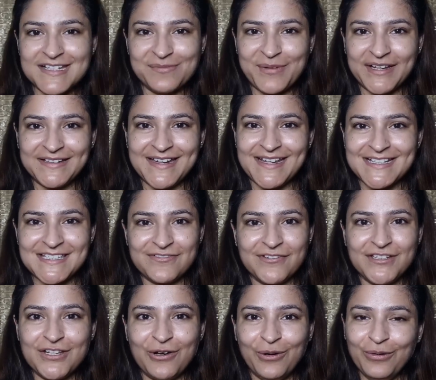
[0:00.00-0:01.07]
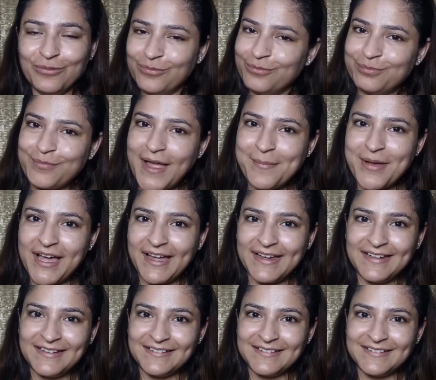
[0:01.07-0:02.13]
Until my next video, bye
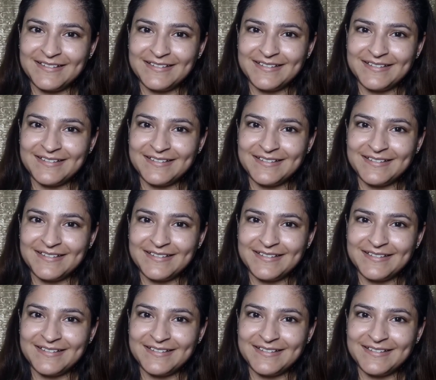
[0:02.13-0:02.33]
bye.